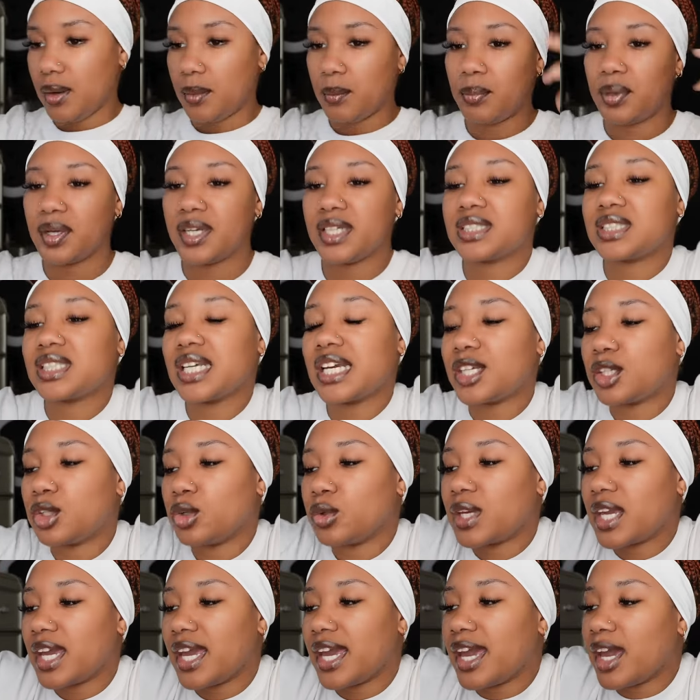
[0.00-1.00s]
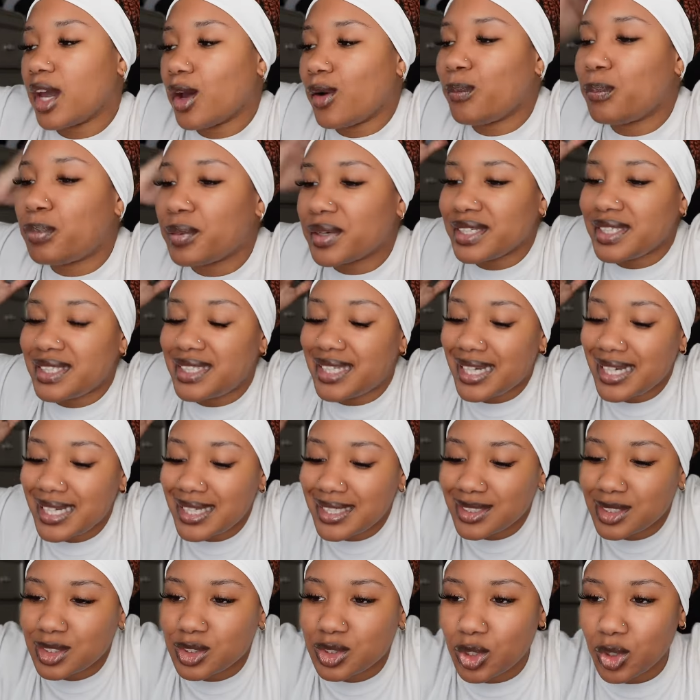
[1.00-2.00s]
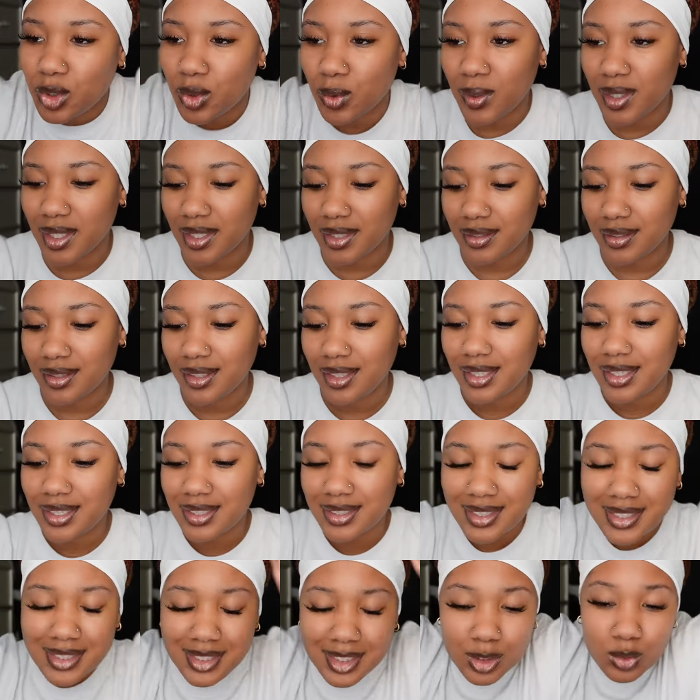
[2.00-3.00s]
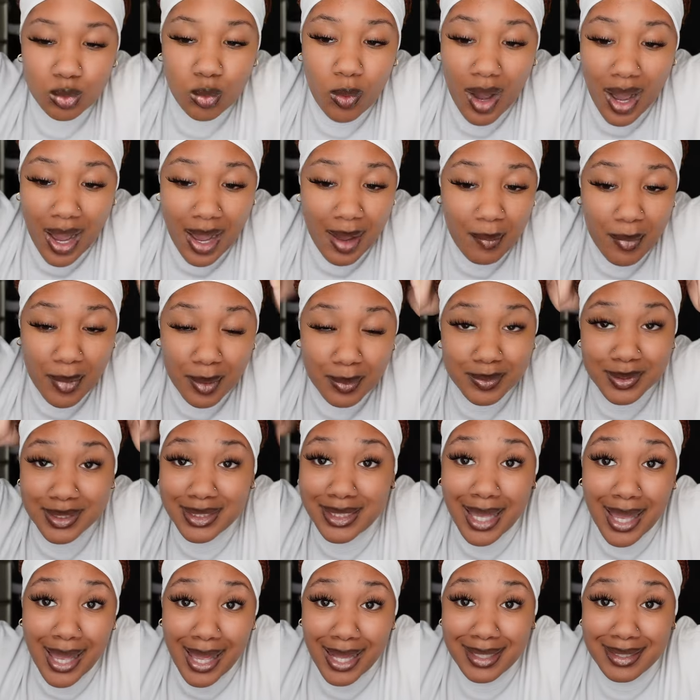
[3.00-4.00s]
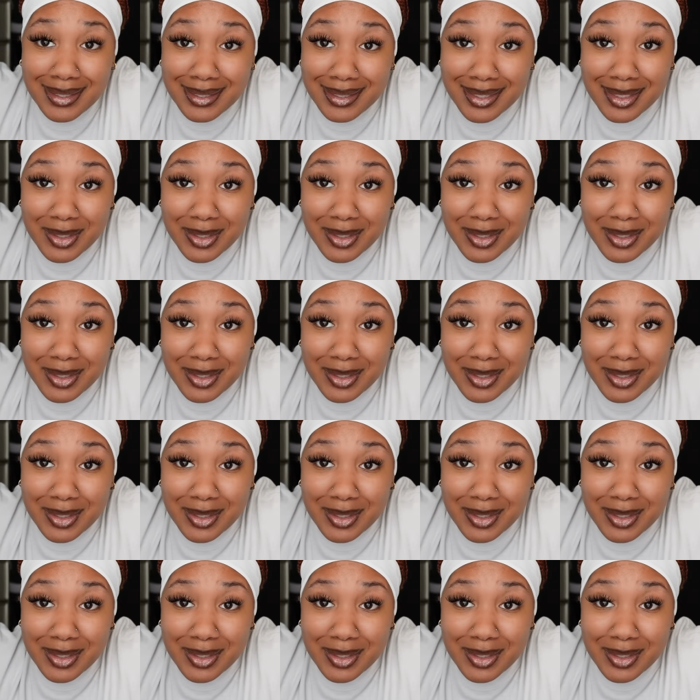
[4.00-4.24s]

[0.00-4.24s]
But it's like you can't help but dance to it. This is why I'm upset.